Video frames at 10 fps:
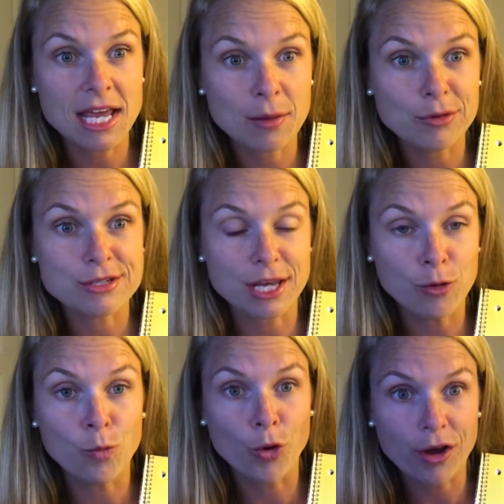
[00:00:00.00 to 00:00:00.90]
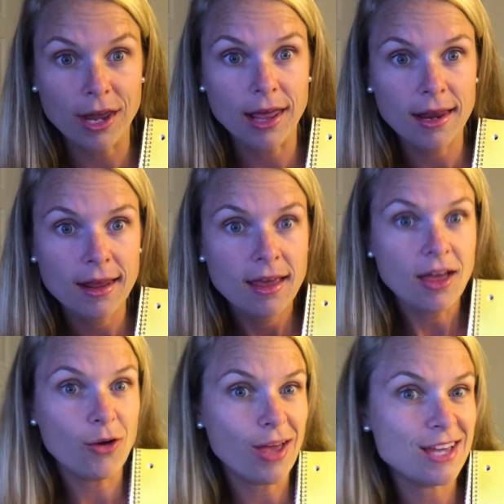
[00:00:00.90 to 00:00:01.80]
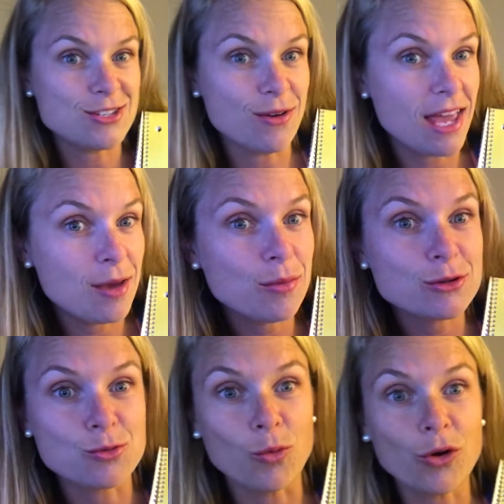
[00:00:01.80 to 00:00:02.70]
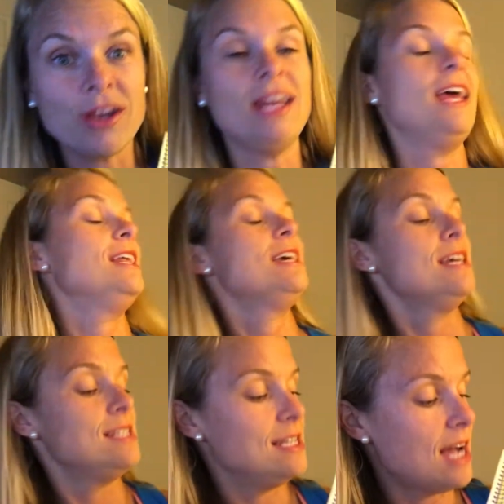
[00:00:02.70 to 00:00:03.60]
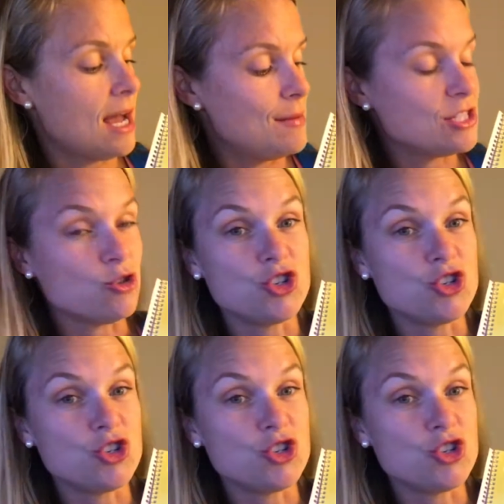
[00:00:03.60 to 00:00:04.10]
Amber's like working it. Okay, so Amber's working it to Diamond.